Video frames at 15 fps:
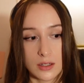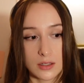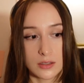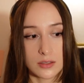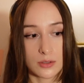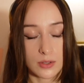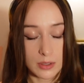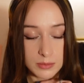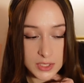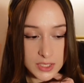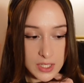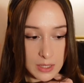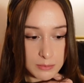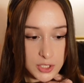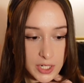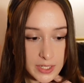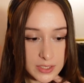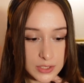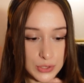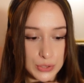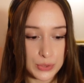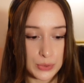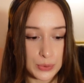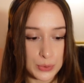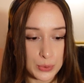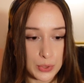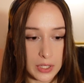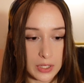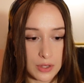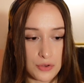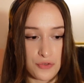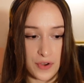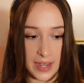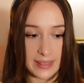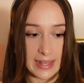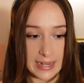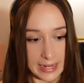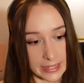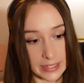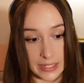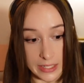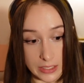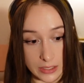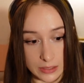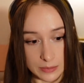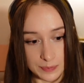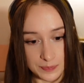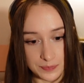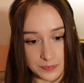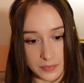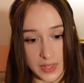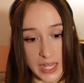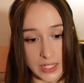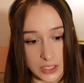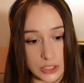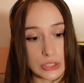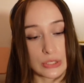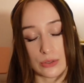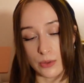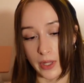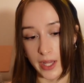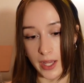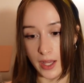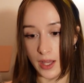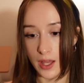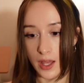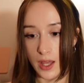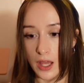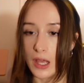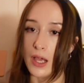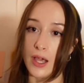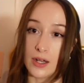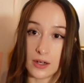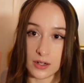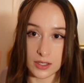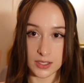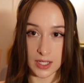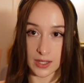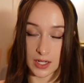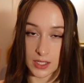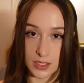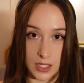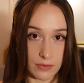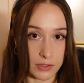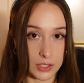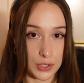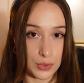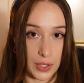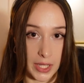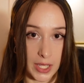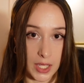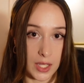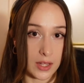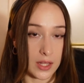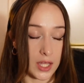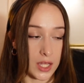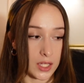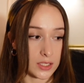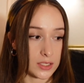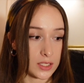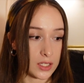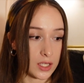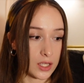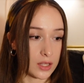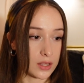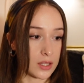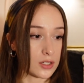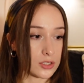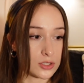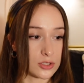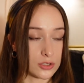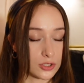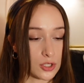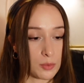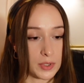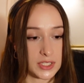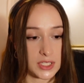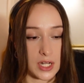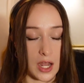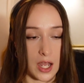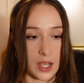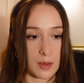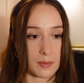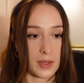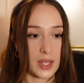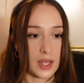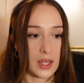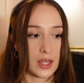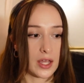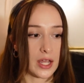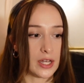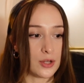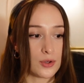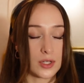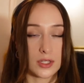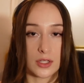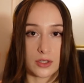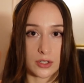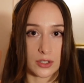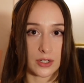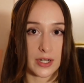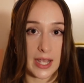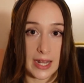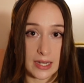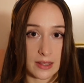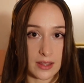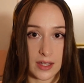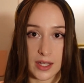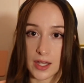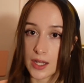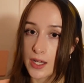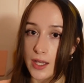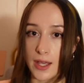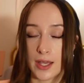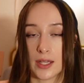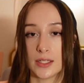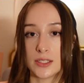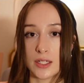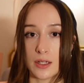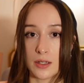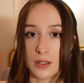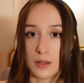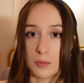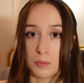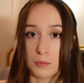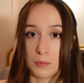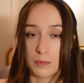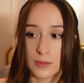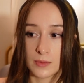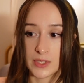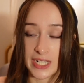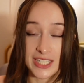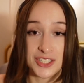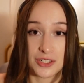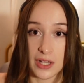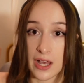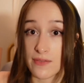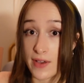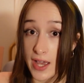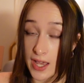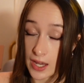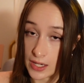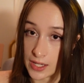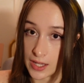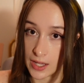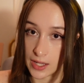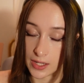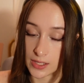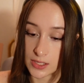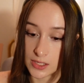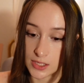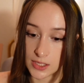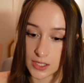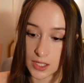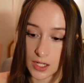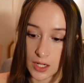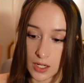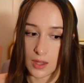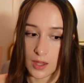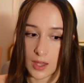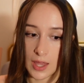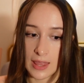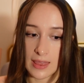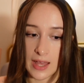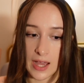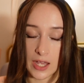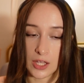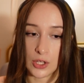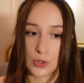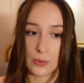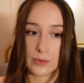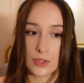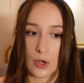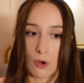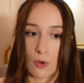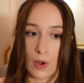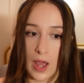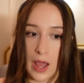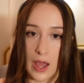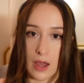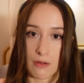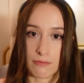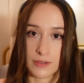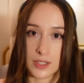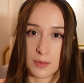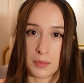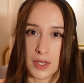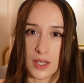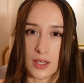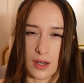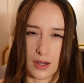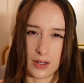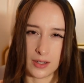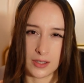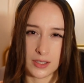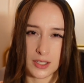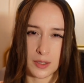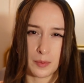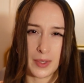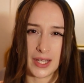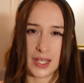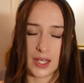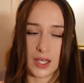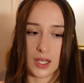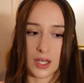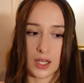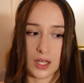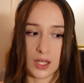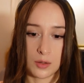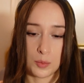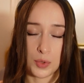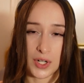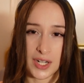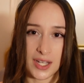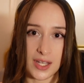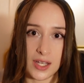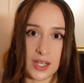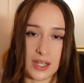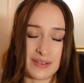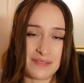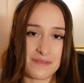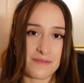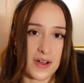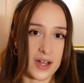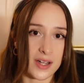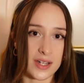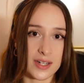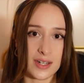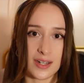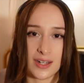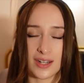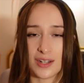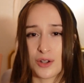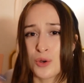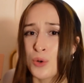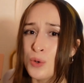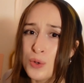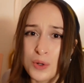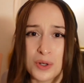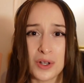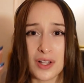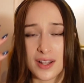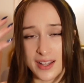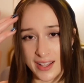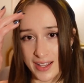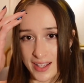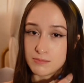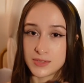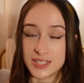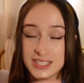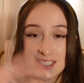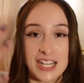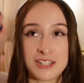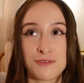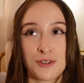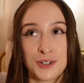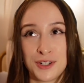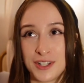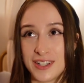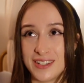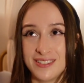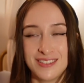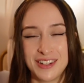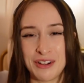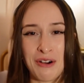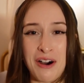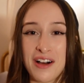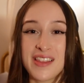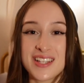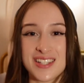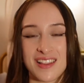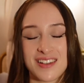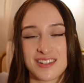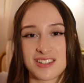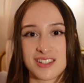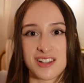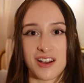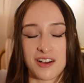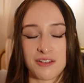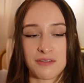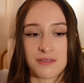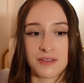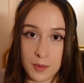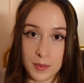So I'm trying to fight that idea that it's too late and understand that it's never too late and that there's still so much time and you can learn anything at any age and change your life at any age, and that you don't have to be young to be pretty and fun and cool and successful and all this other stuff.